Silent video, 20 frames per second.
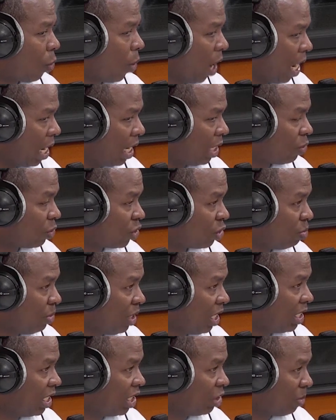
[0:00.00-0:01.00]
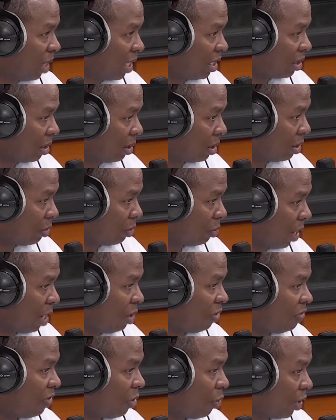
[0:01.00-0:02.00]
when it was being dismantled, one
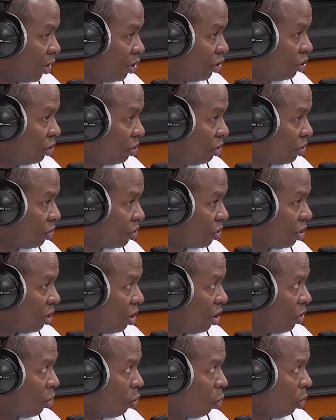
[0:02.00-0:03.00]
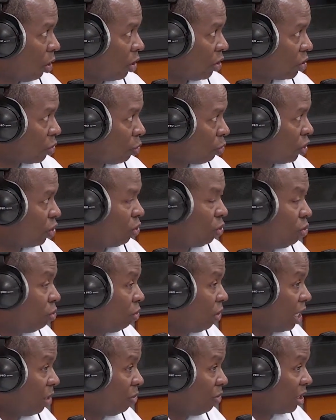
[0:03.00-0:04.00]
of the questions was, what do you do
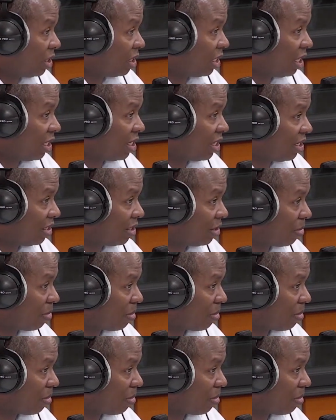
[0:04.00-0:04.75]
then with the senators?